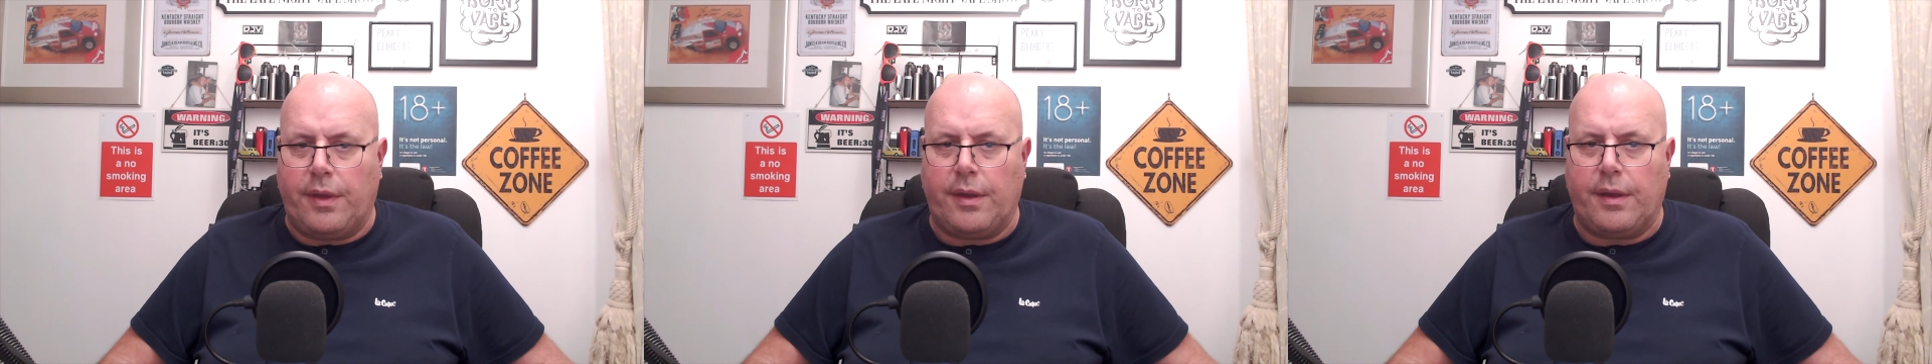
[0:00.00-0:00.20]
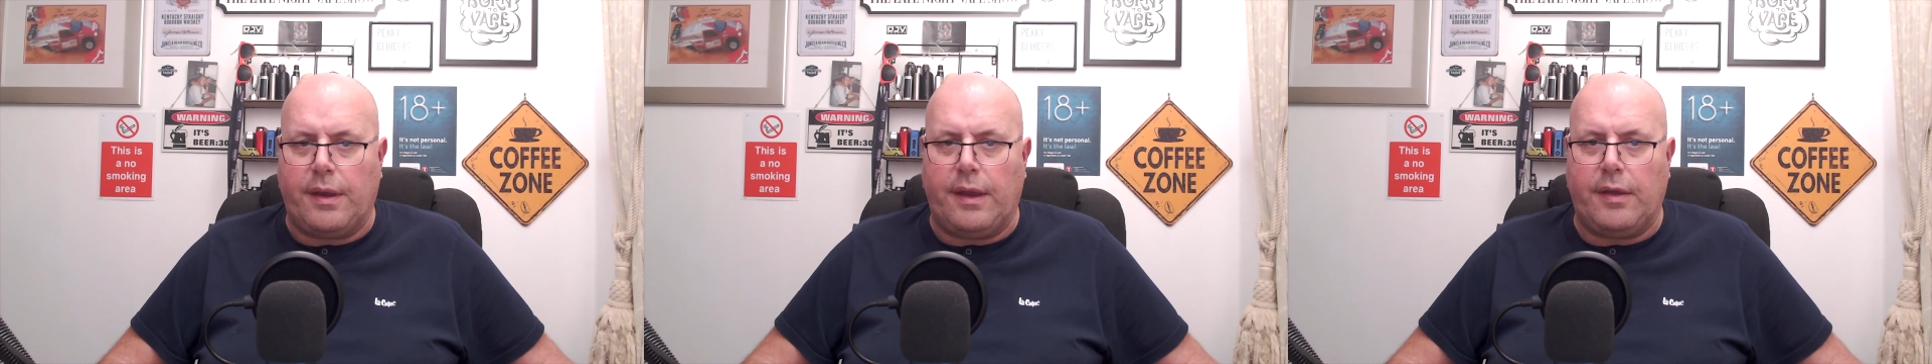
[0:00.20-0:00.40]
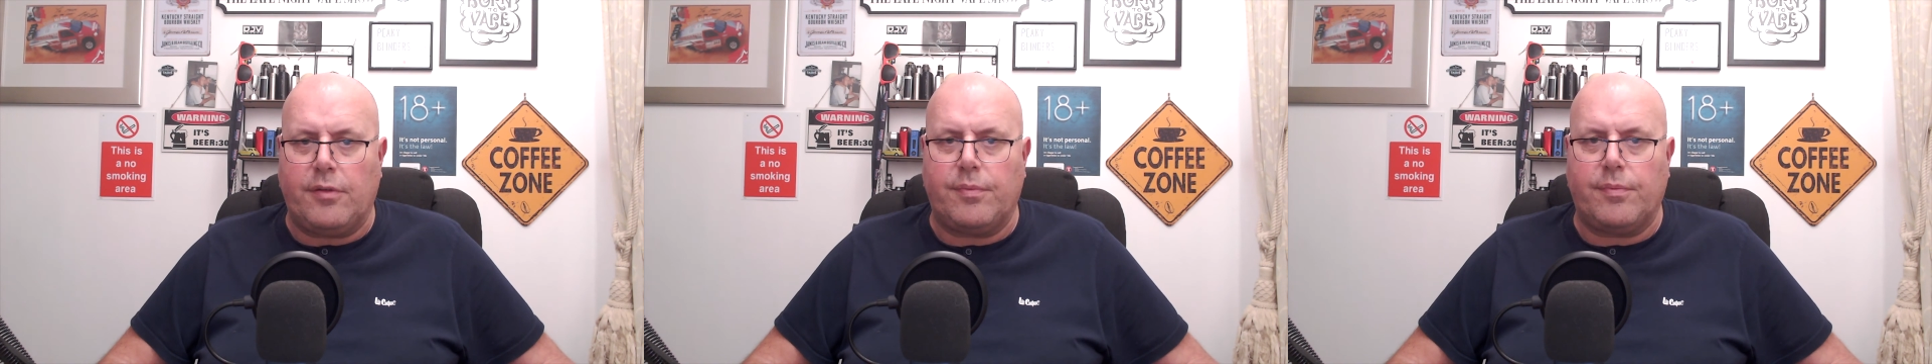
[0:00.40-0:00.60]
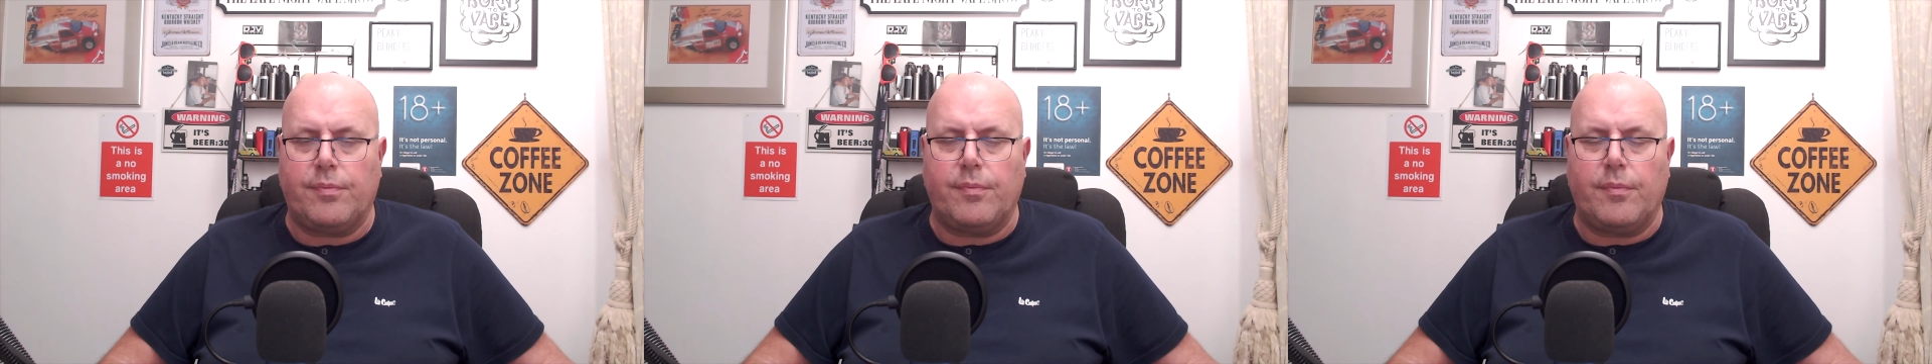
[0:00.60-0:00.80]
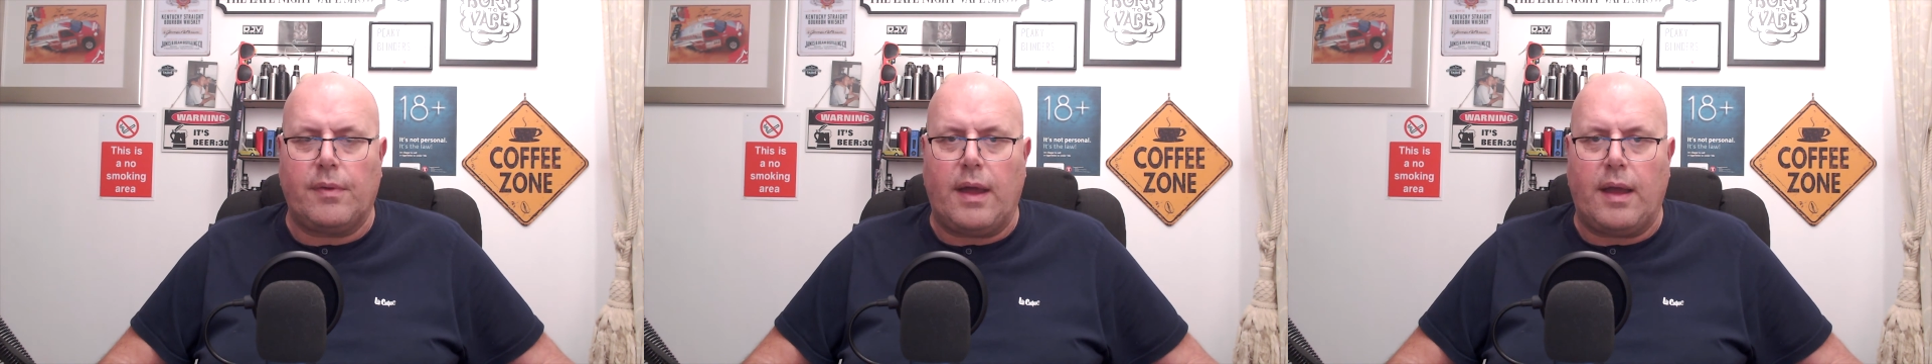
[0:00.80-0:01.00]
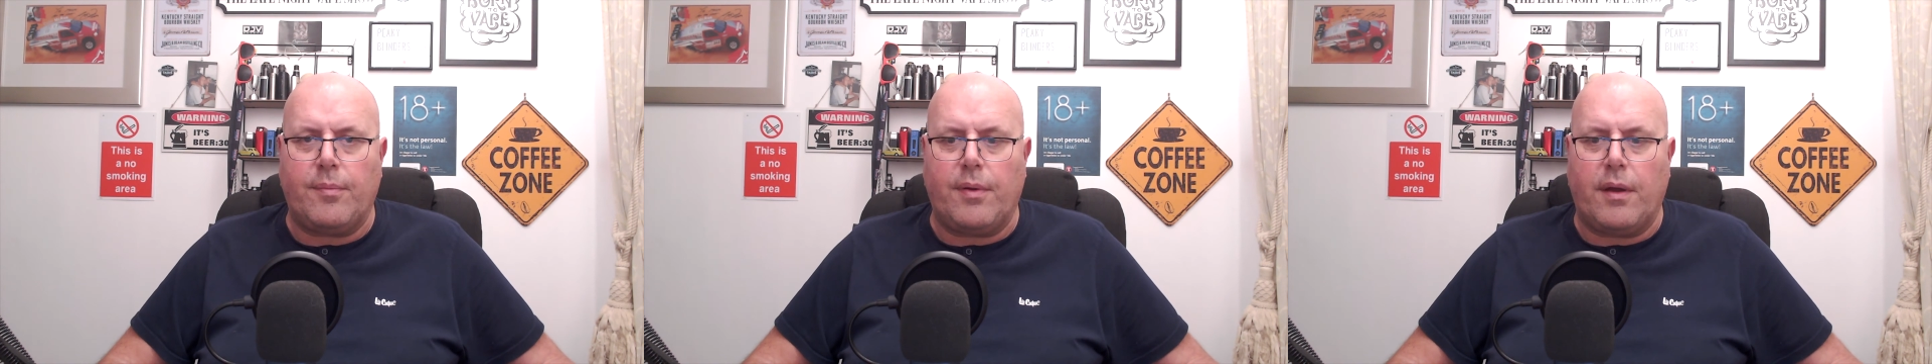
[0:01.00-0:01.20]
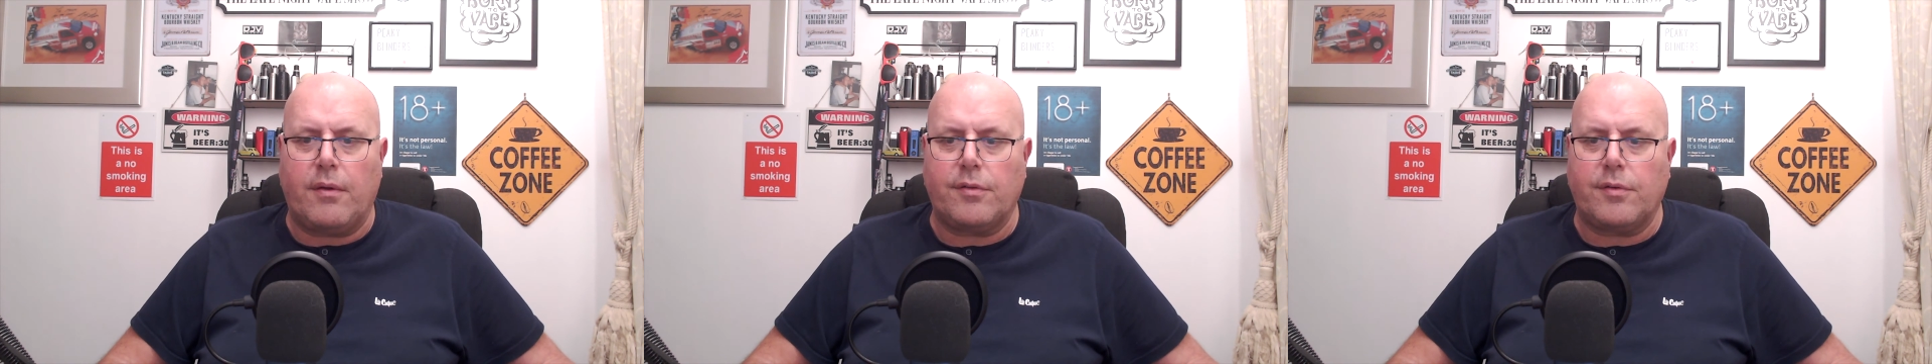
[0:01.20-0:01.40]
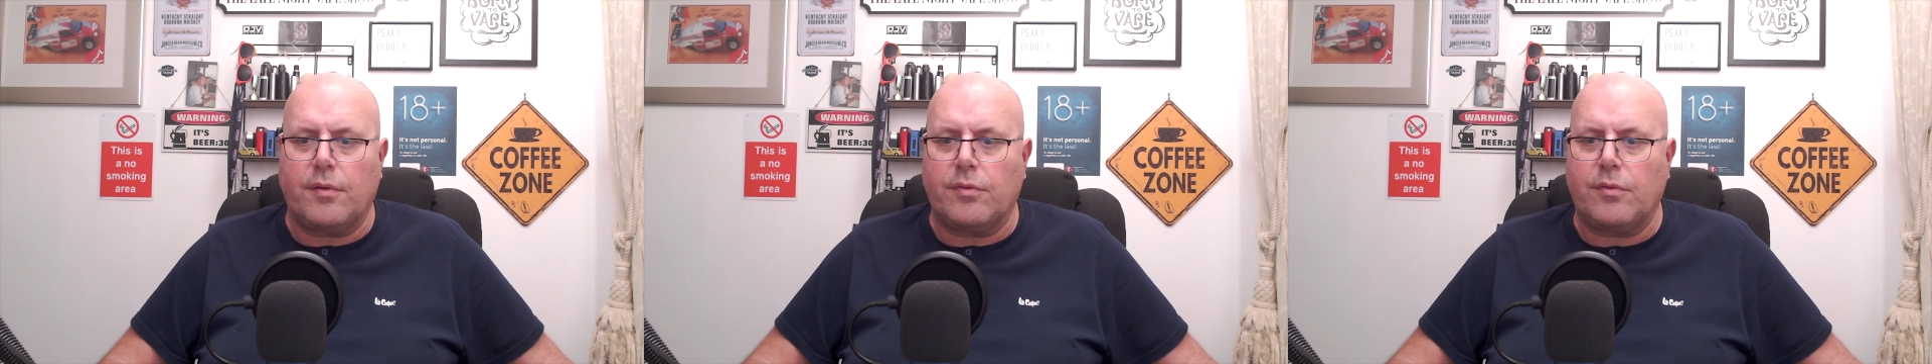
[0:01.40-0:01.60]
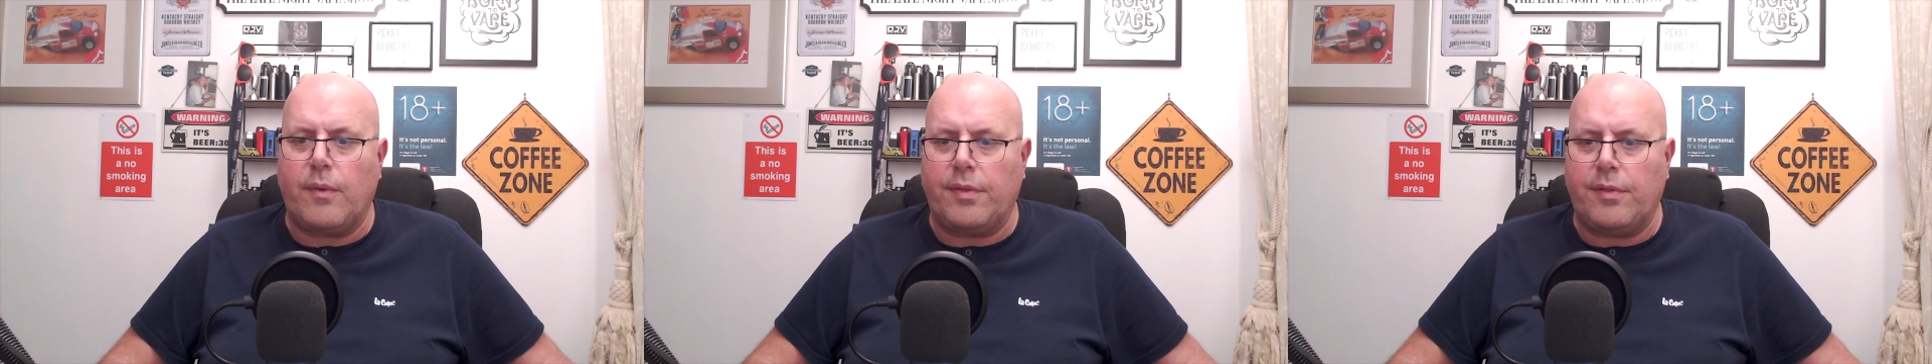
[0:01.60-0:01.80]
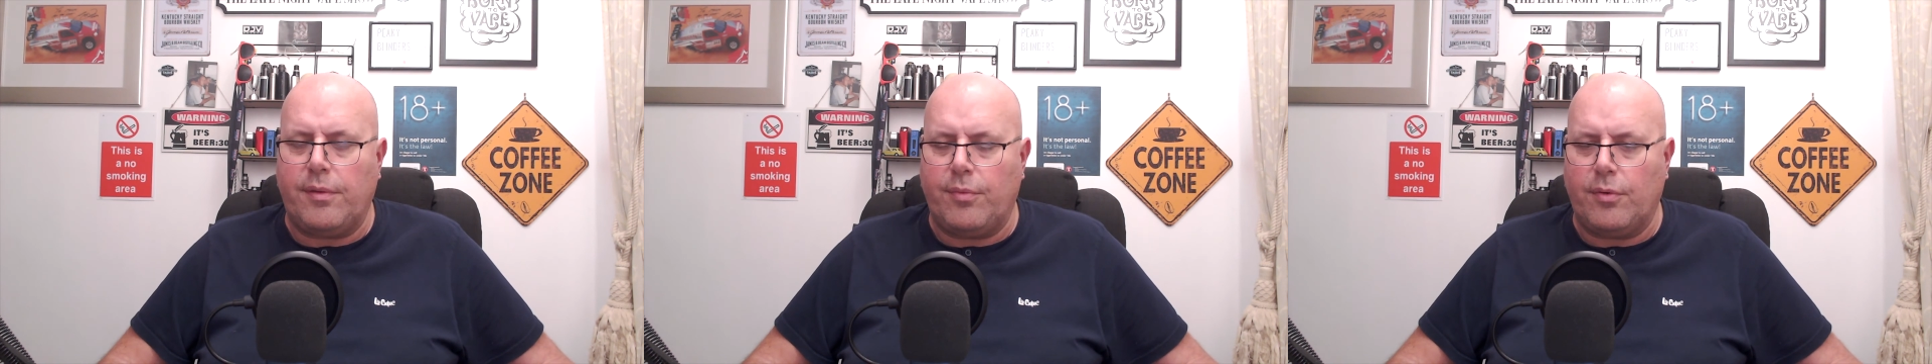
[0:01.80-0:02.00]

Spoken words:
Each light bar has got 20